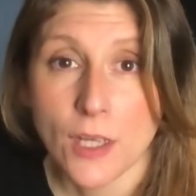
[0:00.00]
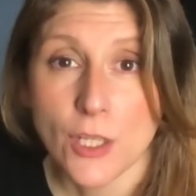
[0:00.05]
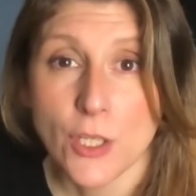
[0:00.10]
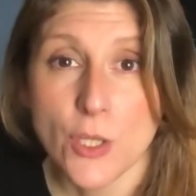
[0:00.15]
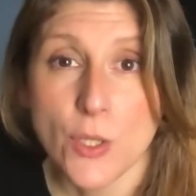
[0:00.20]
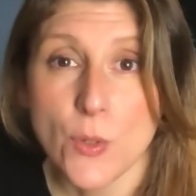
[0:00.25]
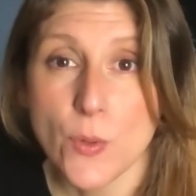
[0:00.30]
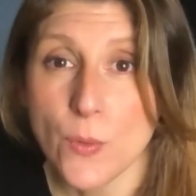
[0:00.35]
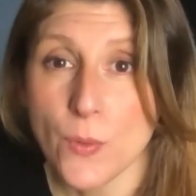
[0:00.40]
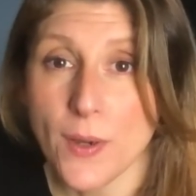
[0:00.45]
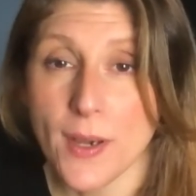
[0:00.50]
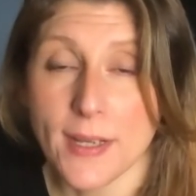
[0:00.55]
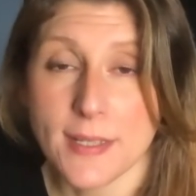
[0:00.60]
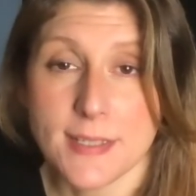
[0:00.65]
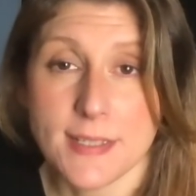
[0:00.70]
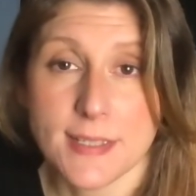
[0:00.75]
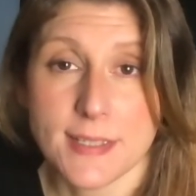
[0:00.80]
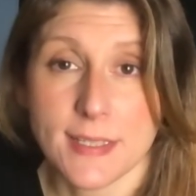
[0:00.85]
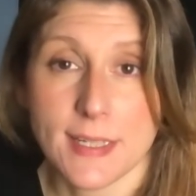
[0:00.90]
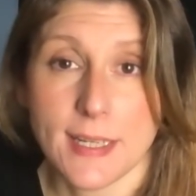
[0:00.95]
you
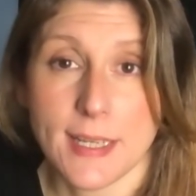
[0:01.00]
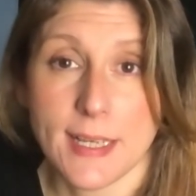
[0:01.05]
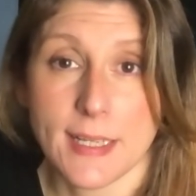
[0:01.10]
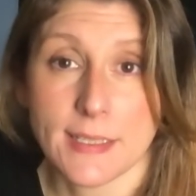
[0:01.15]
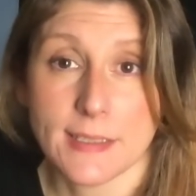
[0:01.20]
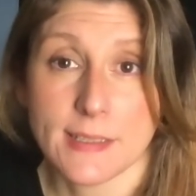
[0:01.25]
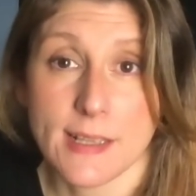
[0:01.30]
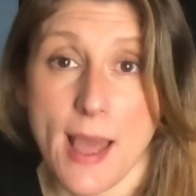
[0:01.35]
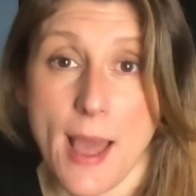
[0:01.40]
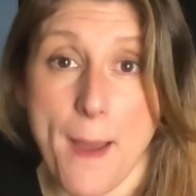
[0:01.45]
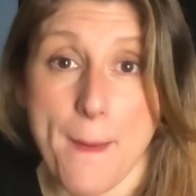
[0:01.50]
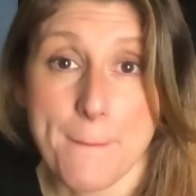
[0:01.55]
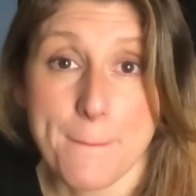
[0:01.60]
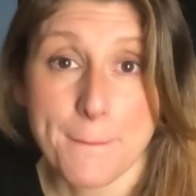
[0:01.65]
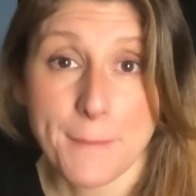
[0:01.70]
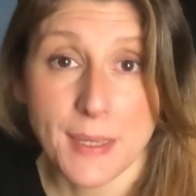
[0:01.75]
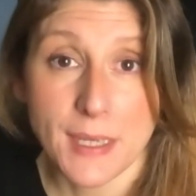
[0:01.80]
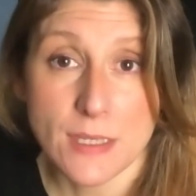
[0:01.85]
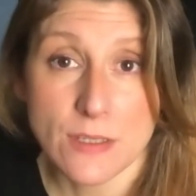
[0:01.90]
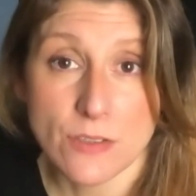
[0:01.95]
can select
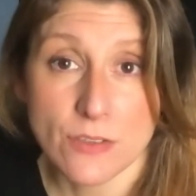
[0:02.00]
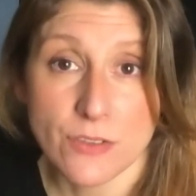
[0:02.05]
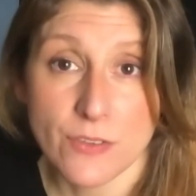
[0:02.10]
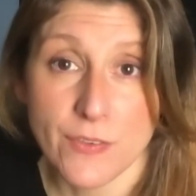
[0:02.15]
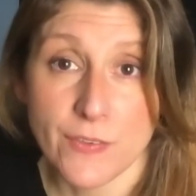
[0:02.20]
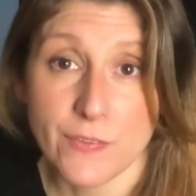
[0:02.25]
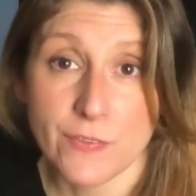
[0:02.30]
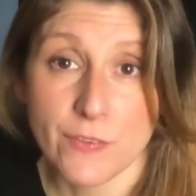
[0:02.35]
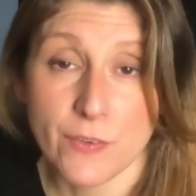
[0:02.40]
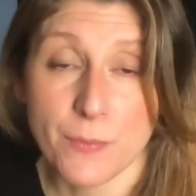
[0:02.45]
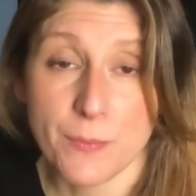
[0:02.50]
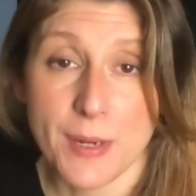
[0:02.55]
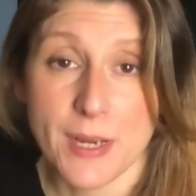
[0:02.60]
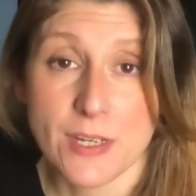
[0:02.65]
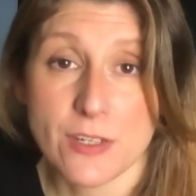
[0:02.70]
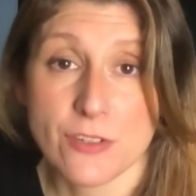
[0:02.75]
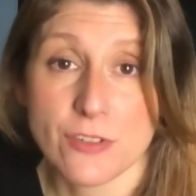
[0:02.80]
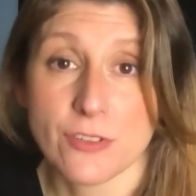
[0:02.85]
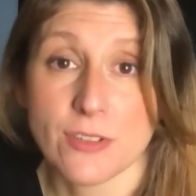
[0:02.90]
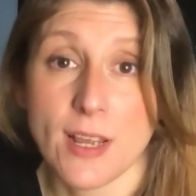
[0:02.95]
pieces of
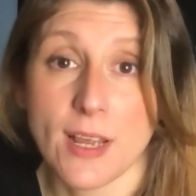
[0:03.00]
information